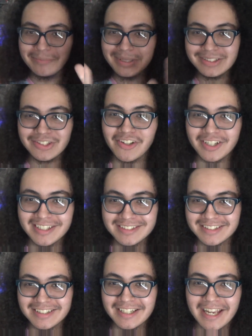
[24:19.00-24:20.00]
me talking
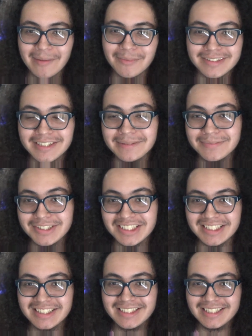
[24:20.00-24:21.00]
into the camera type
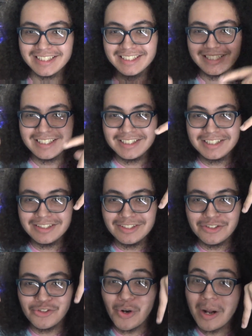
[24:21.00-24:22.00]
shit,
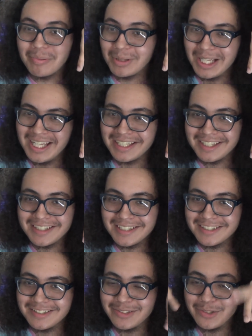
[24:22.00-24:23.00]
drop a like.
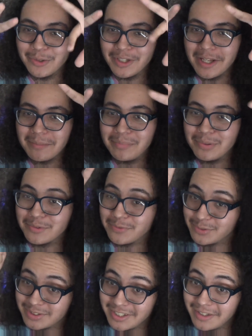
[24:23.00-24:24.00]
Do all that
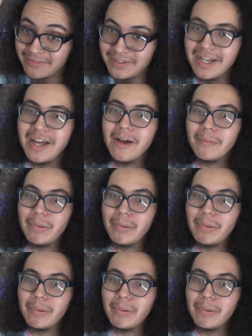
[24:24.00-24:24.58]
beautiful stuff.